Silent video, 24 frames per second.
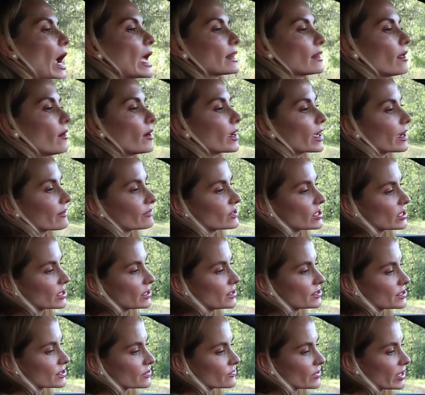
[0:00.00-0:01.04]
I like how they
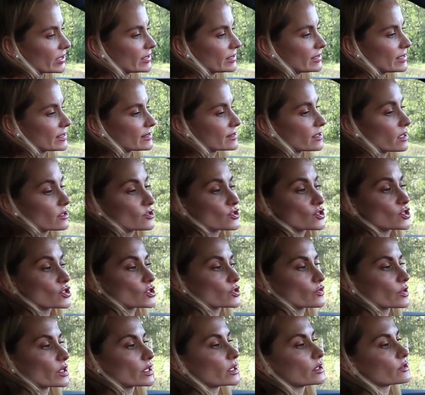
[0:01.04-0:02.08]
integrated the touch
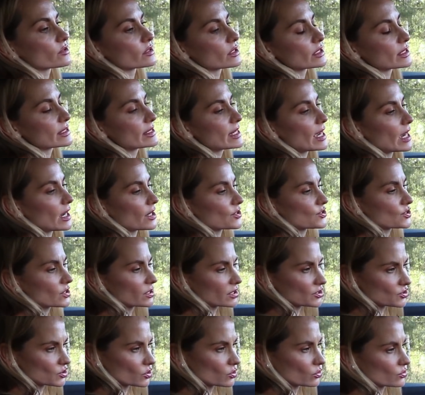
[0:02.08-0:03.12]
screen into the dash. It
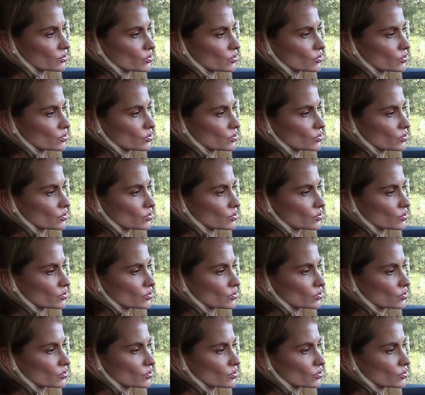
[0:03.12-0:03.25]
actually